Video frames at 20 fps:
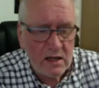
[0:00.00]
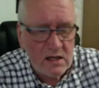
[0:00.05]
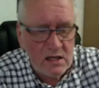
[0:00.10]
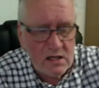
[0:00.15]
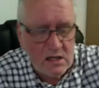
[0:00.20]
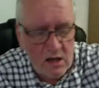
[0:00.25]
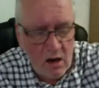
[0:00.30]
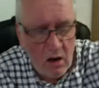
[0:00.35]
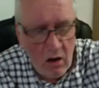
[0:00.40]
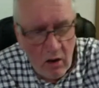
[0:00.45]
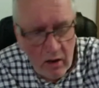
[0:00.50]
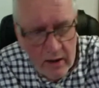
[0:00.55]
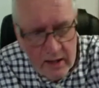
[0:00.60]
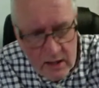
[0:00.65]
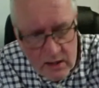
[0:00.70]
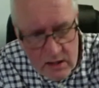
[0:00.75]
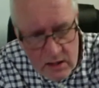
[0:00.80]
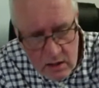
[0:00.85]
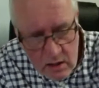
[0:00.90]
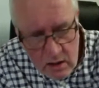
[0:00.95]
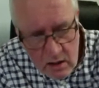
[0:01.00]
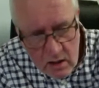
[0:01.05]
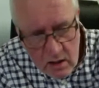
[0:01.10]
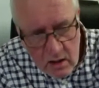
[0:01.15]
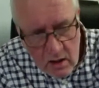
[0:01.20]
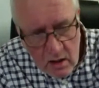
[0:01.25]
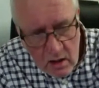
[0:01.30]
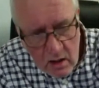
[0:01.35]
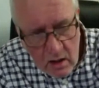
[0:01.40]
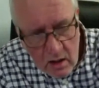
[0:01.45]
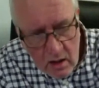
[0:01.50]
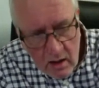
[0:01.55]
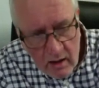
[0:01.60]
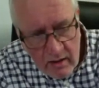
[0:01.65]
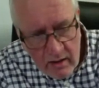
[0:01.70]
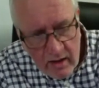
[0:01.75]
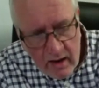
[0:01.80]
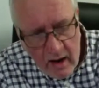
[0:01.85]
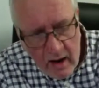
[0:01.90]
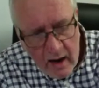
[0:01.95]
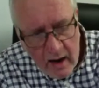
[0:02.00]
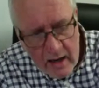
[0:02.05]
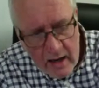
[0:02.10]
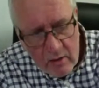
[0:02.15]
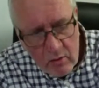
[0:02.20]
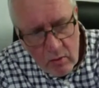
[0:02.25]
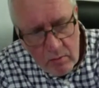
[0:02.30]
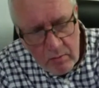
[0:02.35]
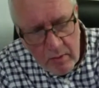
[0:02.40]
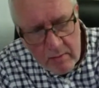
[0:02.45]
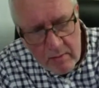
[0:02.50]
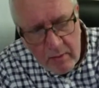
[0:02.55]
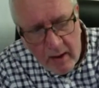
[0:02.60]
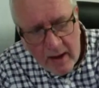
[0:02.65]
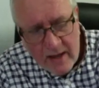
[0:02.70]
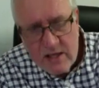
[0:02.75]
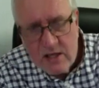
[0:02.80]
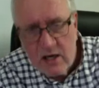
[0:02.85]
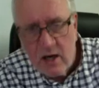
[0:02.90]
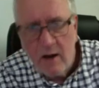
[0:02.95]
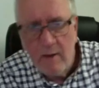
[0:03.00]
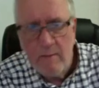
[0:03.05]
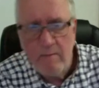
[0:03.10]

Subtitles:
sight, that it would be better.